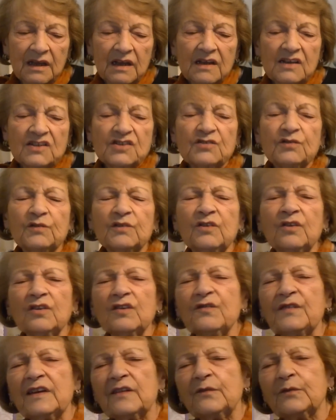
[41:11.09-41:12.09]
It's not
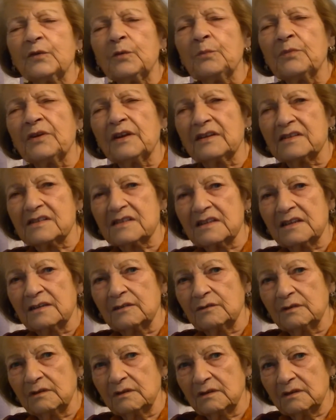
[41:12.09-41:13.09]
far from
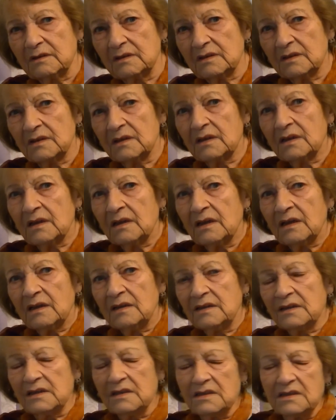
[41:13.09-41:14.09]
Breslau,
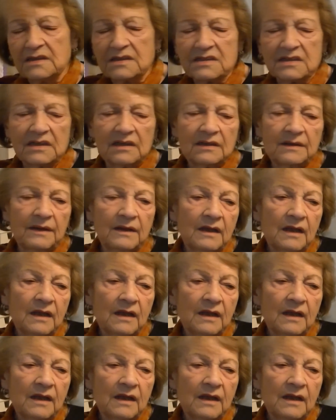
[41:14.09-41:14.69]
Lignica.